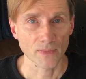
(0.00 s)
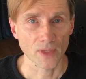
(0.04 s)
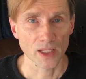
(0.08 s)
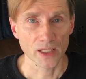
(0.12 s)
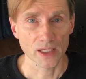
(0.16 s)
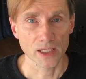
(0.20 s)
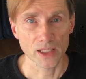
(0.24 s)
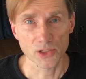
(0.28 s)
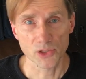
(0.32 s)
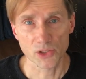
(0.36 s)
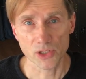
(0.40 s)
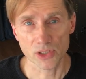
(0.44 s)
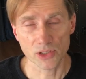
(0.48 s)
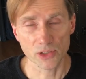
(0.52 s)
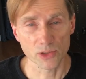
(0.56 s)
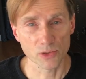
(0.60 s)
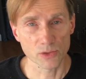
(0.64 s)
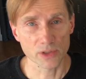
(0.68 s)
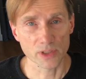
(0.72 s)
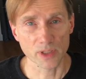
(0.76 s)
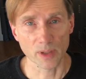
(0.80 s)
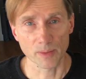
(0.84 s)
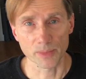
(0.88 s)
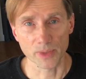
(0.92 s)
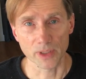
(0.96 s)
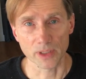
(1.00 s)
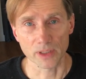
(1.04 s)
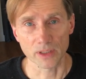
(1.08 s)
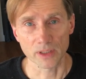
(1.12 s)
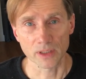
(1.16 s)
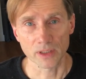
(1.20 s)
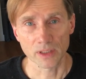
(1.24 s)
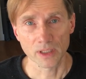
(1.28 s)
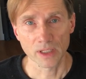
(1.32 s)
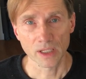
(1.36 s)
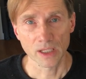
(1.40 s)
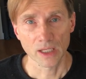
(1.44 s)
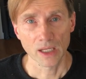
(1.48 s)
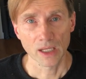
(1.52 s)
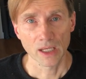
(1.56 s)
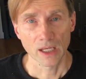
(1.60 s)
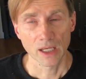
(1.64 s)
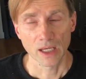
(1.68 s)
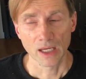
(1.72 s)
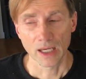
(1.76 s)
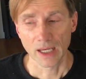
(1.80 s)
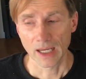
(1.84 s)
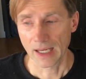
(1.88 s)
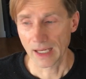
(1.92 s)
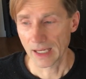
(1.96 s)
He just knew something,
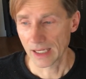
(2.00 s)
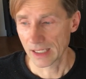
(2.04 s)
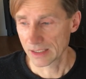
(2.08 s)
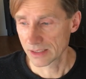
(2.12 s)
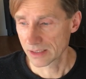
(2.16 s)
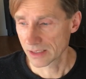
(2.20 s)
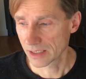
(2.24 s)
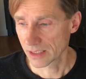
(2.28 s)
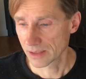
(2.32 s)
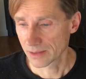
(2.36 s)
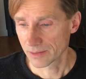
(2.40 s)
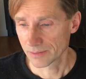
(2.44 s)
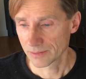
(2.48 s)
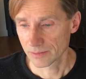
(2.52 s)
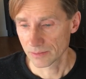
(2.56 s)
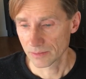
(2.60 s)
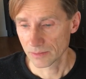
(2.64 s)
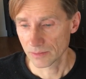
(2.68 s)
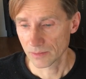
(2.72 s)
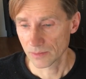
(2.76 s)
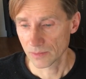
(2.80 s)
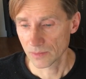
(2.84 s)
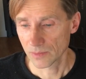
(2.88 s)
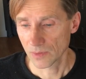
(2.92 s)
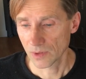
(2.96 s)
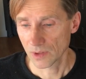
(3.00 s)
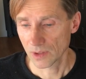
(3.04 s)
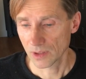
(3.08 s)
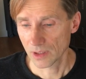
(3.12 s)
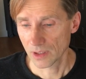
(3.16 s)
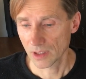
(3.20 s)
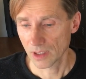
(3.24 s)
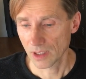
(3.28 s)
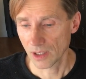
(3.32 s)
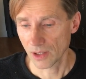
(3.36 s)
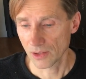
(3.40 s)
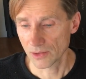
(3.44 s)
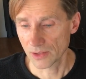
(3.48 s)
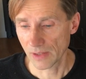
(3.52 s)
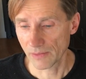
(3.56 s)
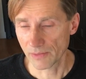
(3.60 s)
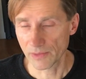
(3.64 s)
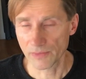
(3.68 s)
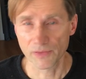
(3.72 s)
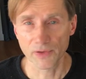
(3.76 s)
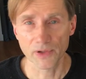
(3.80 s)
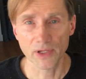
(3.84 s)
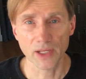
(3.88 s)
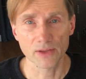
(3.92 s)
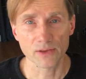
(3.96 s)
and I'll never
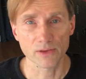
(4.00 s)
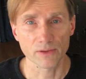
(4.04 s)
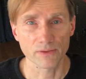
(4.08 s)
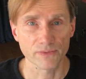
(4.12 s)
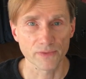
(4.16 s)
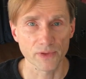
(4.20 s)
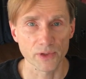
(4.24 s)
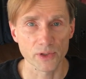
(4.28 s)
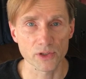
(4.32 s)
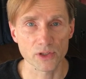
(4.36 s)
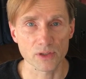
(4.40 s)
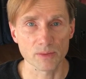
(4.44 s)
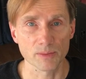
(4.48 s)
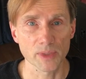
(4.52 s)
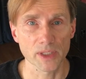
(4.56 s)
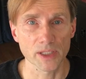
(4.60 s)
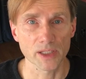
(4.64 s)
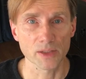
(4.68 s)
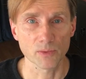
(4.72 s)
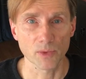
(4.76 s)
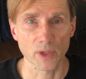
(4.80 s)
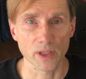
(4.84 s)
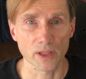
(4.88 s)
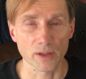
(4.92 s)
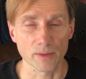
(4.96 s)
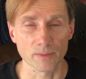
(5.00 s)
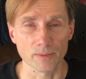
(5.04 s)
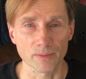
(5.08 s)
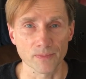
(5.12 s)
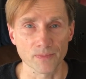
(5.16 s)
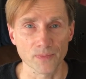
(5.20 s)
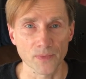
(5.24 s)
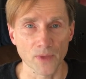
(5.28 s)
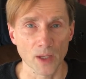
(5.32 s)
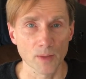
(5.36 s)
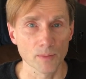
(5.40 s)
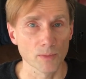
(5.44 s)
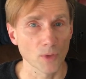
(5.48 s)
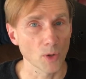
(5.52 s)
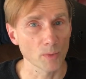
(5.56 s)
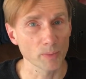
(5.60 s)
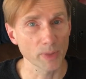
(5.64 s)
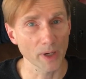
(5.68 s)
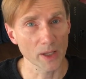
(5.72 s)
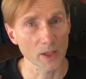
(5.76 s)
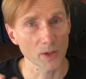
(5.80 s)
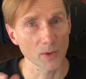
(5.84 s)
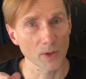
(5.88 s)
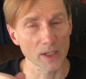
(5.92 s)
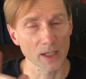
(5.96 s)
forget the first meeting with him. Oh,
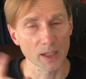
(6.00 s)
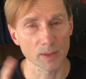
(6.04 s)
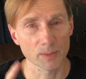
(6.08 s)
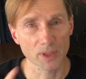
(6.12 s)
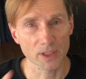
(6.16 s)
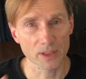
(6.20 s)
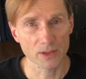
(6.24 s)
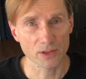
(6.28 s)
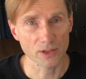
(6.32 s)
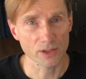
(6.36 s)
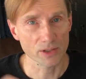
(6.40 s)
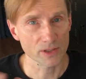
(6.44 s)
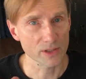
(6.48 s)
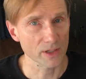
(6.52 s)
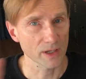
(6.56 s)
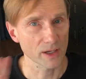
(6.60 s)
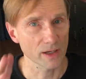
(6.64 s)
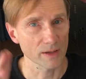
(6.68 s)
by the way, let me just